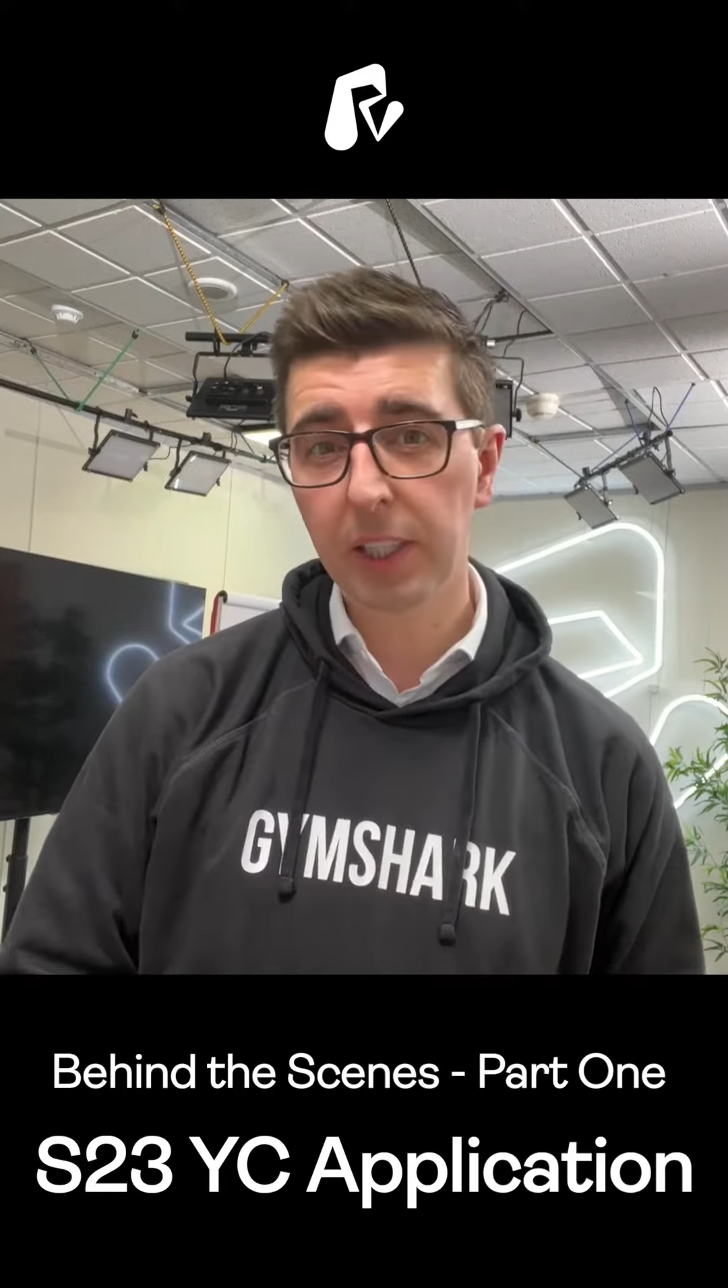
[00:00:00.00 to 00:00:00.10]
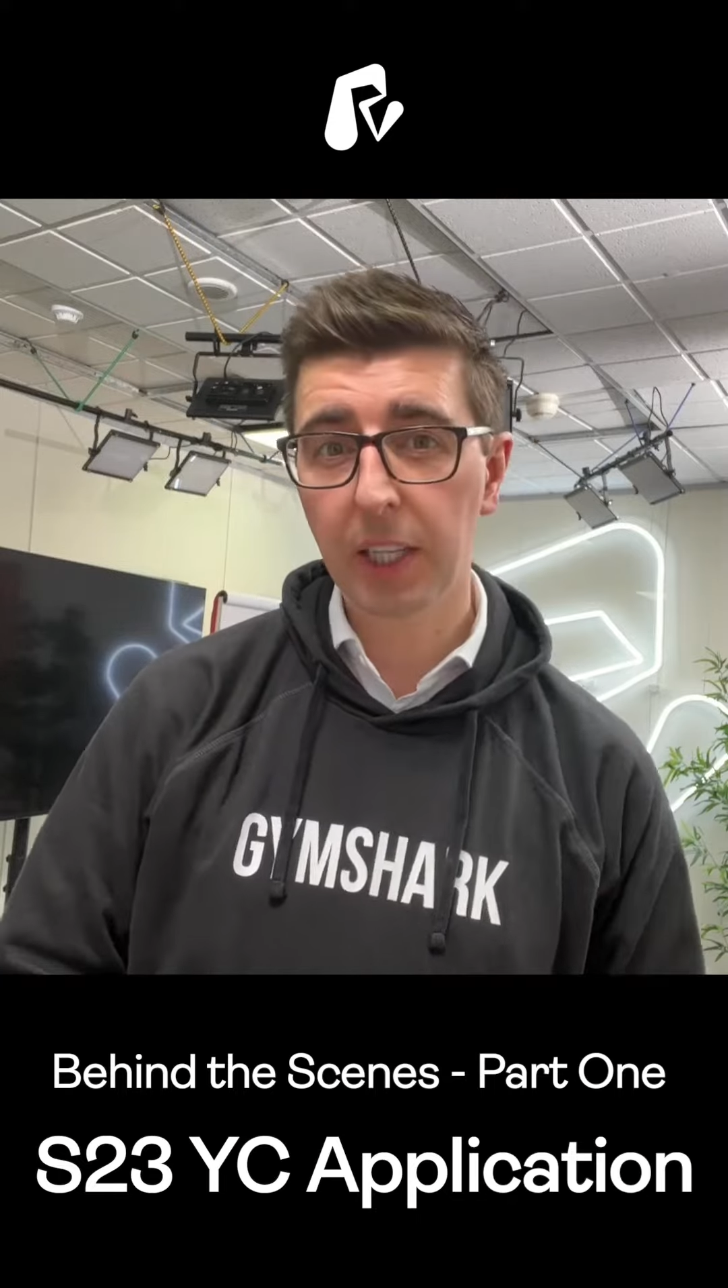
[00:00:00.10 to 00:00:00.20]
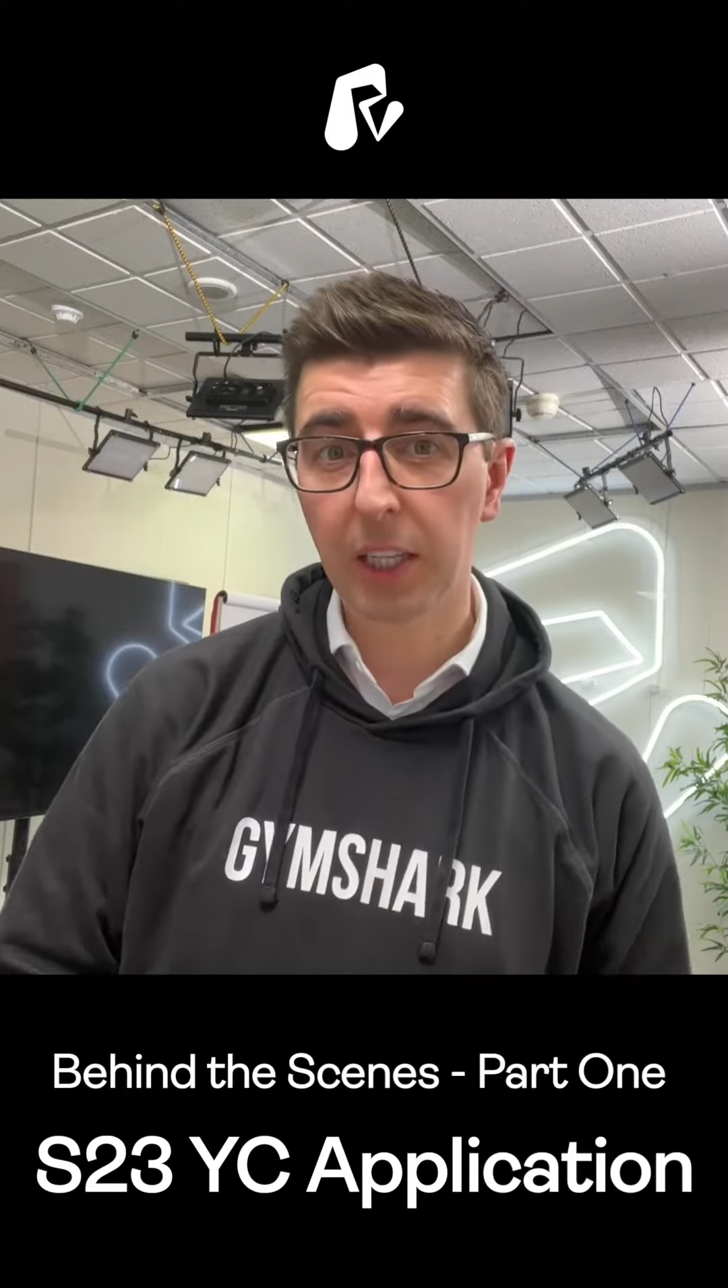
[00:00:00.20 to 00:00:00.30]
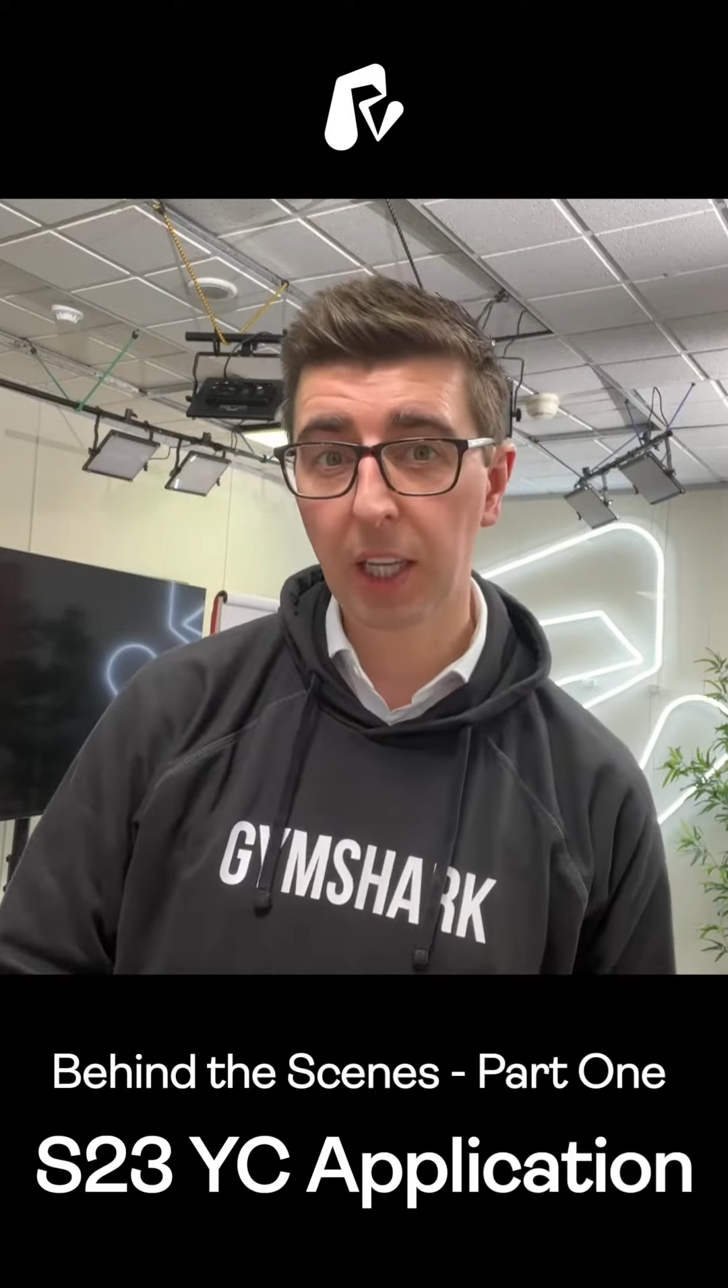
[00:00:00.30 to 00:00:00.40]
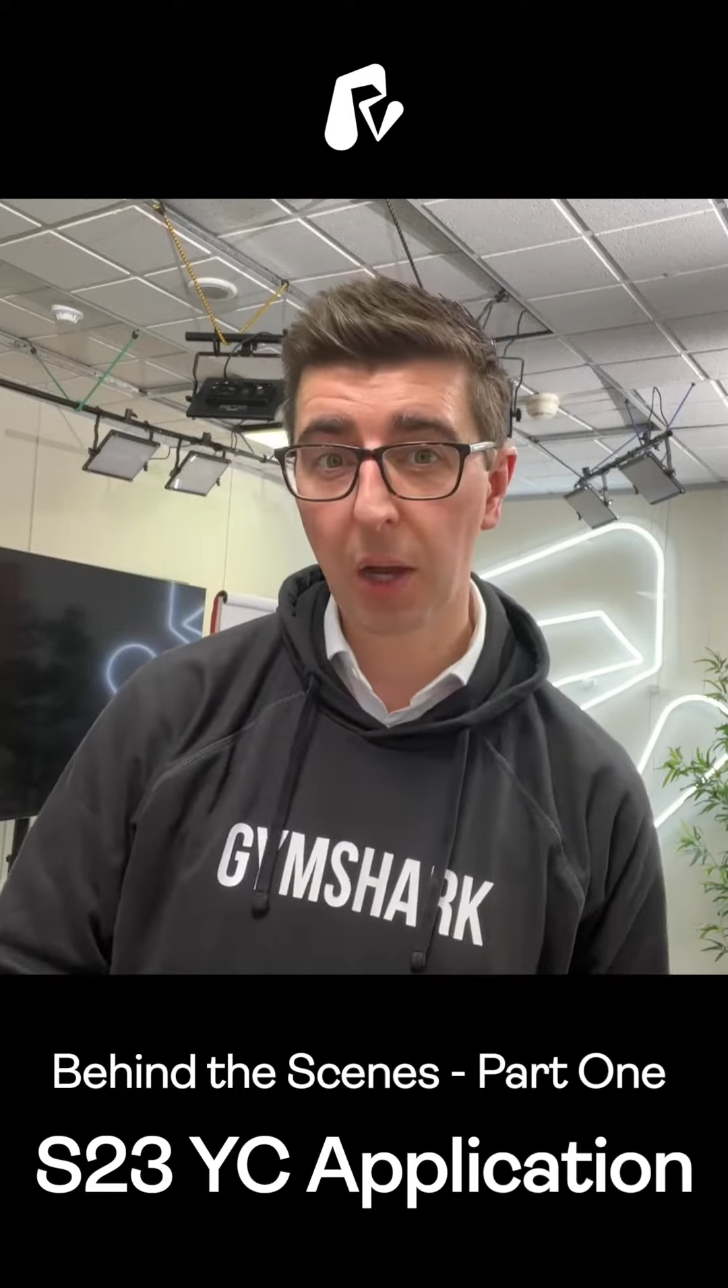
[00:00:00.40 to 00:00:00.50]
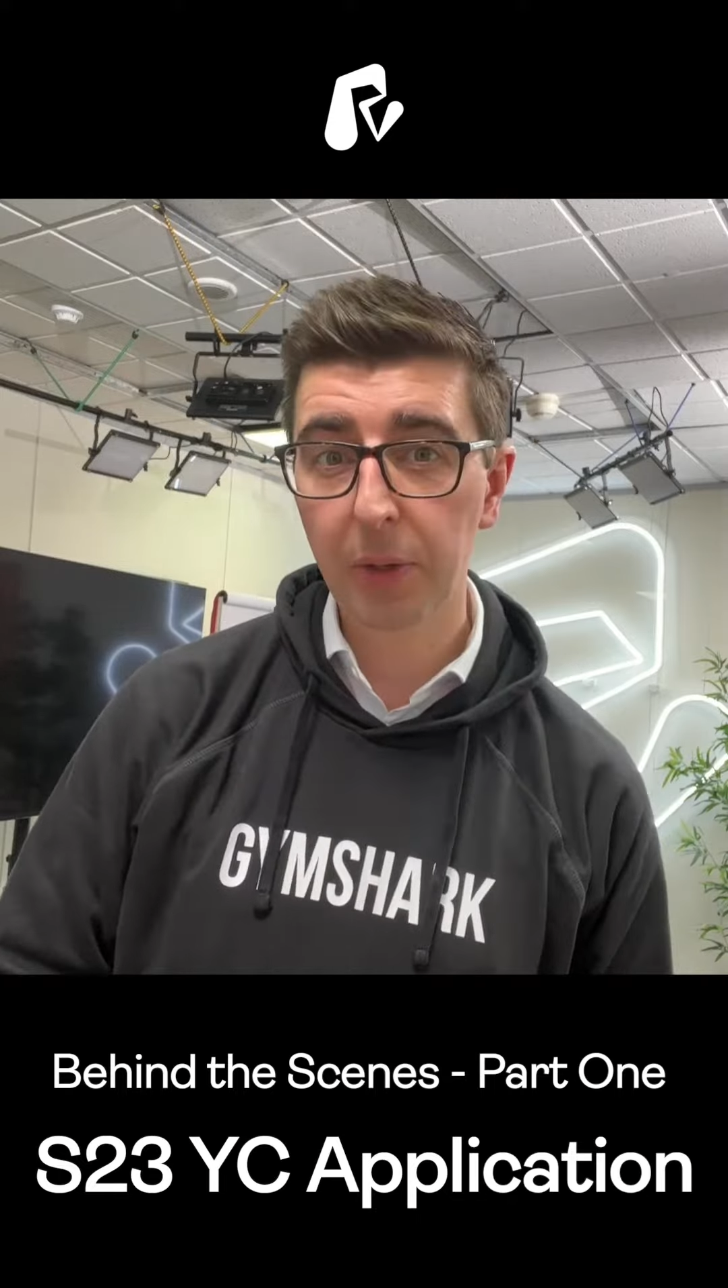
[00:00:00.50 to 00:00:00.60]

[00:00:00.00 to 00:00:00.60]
going to go